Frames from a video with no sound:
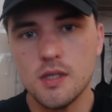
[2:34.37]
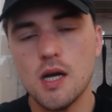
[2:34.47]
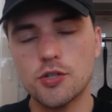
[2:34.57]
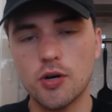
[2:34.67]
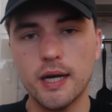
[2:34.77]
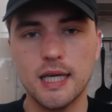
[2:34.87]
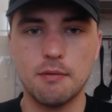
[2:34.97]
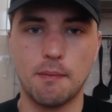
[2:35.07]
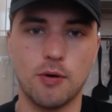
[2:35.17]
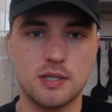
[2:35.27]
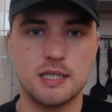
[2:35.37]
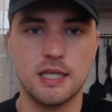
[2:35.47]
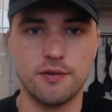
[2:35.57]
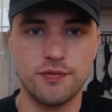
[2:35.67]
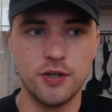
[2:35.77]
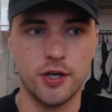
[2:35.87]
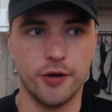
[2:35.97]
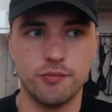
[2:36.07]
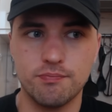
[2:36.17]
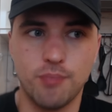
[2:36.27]
I try and keep a positive, you
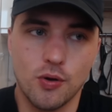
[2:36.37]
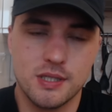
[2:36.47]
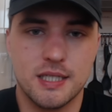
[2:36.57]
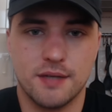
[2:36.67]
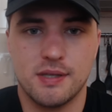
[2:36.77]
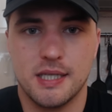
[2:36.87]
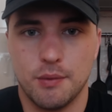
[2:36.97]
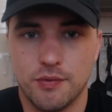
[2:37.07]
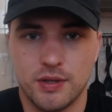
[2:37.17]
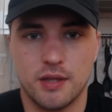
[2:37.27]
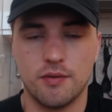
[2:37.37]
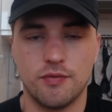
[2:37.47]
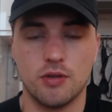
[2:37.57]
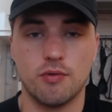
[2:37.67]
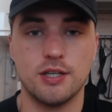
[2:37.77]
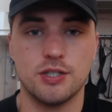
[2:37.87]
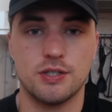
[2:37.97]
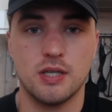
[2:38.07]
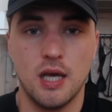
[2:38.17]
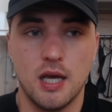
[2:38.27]
know, positivity within, within the
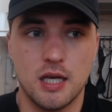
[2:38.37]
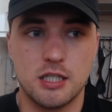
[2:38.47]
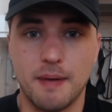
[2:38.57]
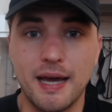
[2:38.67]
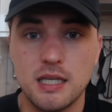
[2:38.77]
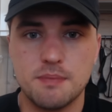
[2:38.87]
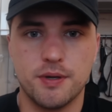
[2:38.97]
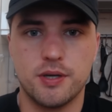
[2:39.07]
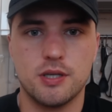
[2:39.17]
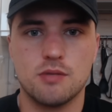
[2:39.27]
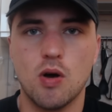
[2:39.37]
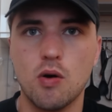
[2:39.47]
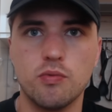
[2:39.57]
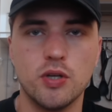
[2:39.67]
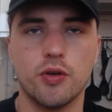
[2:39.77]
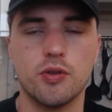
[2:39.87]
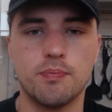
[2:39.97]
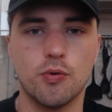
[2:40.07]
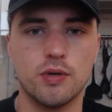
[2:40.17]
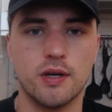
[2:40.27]
Rangers space because, well, you know, the
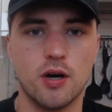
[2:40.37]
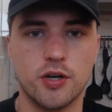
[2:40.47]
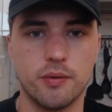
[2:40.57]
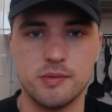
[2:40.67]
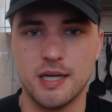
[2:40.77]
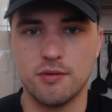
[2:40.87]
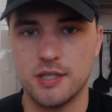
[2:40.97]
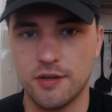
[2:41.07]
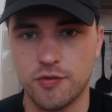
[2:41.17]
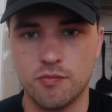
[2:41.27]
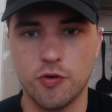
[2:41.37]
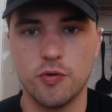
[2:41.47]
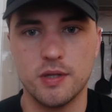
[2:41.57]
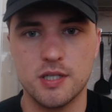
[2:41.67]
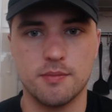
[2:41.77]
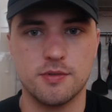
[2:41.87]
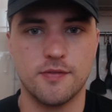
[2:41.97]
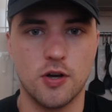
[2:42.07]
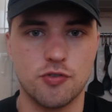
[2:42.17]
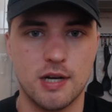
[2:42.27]
board are going down a different route in terms
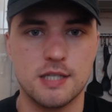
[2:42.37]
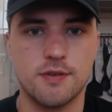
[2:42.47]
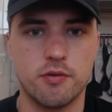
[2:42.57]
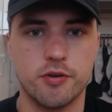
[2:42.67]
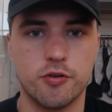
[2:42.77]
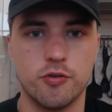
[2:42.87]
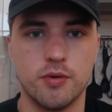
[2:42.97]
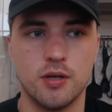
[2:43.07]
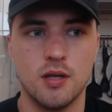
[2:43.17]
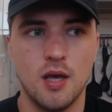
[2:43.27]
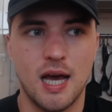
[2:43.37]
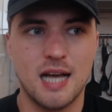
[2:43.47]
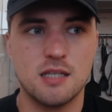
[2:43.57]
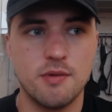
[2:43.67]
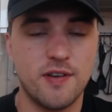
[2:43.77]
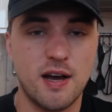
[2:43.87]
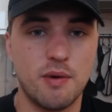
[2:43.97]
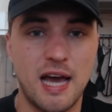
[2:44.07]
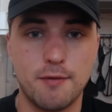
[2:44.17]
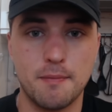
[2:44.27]
of our transfer recruitment. And to be fair,
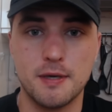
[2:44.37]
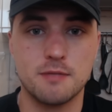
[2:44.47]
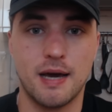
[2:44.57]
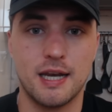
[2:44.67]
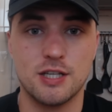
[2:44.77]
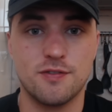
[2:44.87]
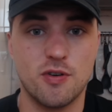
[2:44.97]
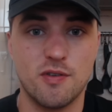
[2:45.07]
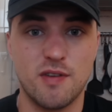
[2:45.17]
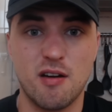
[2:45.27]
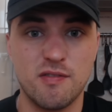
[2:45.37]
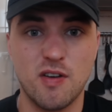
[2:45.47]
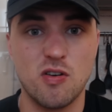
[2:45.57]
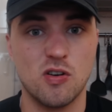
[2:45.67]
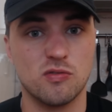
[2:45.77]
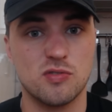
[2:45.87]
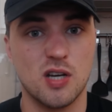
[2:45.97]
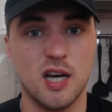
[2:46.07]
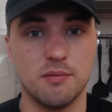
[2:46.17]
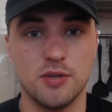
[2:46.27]
we have been mismanaged for a very, very long
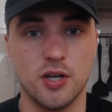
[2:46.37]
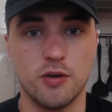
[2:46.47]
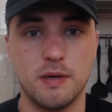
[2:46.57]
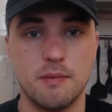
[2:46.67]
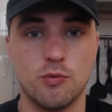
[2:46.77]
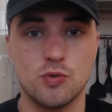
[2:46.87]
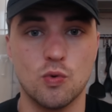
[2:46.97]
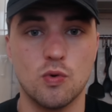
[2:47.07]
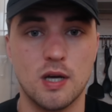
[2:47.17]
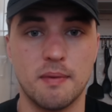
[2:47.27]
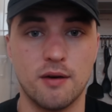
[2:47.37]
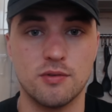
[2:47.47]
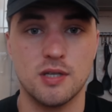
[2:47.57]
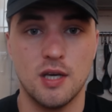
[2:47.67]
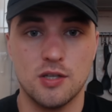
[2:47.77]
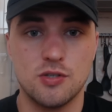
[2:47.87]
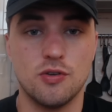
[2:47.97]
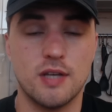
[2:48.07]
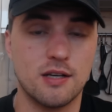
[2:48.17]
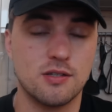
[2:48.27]
time. You know, people talk about
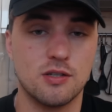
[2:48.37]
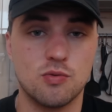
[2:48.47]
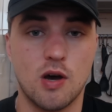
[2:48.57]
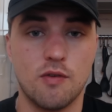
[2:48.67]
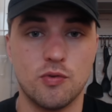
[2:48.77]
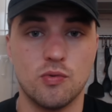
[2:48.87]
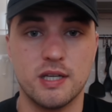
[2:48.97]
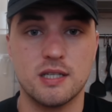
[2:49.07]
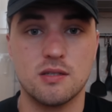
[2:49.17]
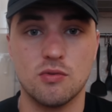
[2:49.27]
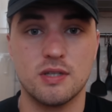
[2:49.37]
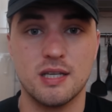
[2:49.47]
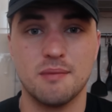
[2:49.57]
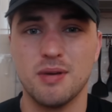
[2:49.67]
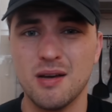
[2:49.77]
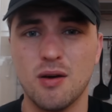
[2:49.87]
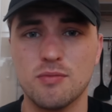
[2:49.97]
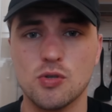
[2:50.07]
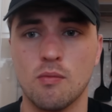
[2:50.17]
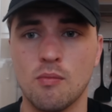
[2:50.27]
two thousand twelve and all this sort of thing, but now
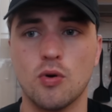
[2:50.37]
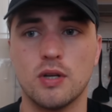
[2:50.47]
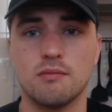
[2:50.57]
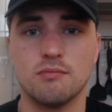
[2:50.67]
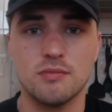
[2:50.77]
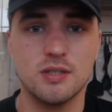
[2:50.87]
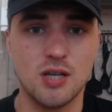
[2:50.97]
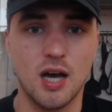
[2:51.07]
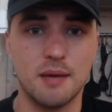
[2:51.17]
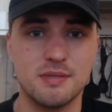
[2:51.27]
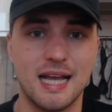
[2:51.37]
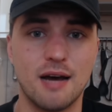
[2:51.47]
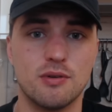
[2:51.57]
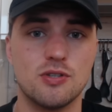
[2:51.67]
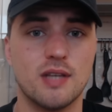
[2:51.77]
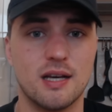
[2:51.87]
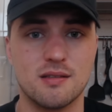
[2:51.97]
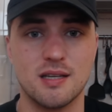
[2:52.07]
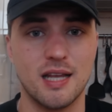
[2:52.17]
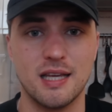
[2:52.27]
I'm sort of modern times now at two
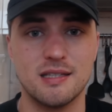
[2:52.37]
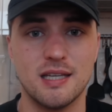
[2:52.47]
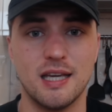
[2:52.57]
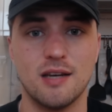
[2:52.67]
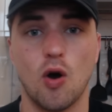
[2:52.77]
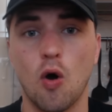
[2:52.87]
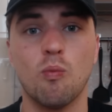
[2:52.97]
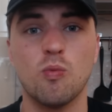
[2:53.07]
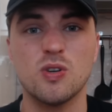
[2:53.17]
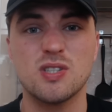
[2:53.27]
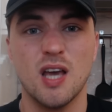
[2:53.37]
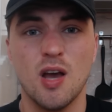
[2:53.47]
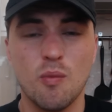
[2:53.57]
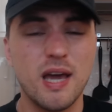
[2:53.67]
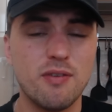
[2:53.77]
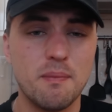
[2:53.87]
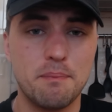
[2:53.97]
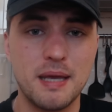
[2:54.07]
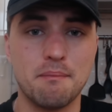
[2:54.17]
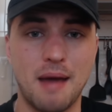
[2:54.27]
thousand eighteen onwards. We
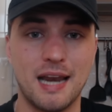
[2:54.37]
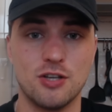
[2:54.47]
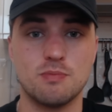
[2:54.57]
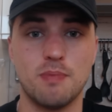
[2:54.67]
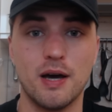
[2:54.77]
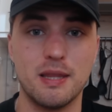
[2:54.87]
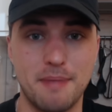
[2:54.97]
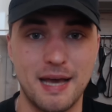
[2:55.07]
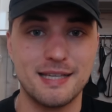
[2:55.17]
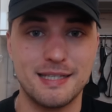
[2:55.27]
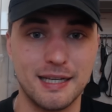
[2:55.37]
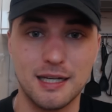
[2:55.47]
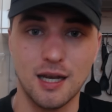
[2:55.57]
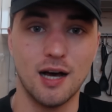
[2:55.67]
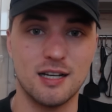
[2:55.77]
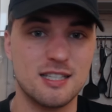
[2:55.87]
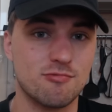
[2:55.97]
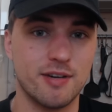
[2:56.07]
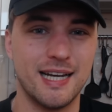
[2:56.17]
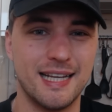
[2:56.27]
haven't been managed by the best in
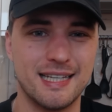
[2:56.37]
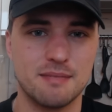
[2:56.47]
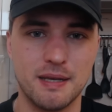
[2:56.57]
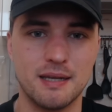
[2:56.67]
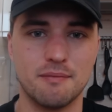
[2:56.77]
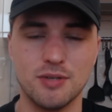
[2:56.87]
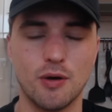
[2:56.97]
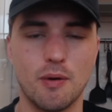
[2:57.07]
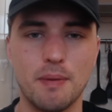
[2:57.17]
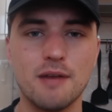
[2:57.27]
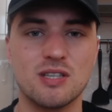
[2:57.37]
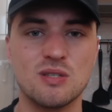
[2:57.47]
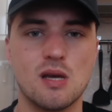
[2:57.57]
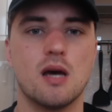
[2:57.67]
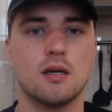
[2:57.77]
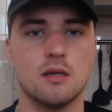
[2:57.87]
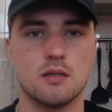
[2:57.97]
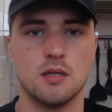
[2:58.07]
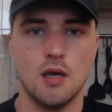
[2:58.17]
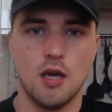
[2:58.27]
class, really. It's been a, you know, a bit of a
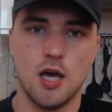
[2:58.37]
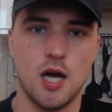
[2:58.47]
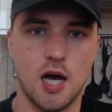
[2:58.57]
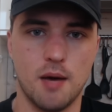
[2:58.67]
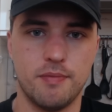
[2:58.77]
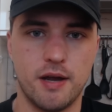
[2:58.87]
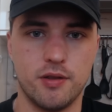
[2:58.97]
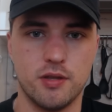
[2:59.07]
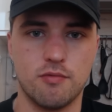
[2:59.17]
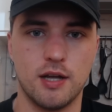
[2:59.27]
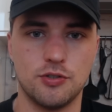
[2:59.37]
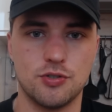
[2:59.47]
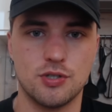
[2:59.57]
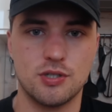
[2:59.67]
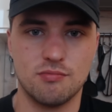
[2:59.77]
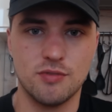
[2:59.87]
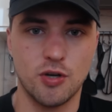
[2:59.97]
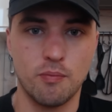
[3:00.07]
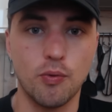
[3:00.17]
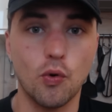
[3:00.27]
circus uh, up there in the Rangers, you
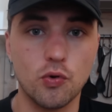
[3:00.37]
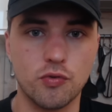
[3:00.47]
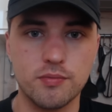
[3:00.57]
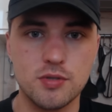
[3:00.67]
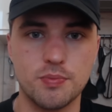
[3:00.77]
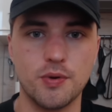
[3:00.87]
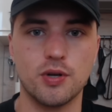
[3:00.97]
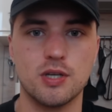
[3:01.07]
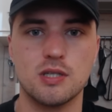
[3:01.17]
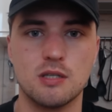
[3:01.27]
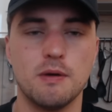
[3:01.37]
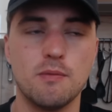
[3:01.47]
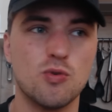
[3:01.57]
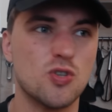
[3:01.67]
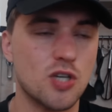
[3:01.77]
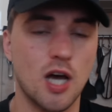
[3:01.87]
know, boardroom, to be honest. There's people just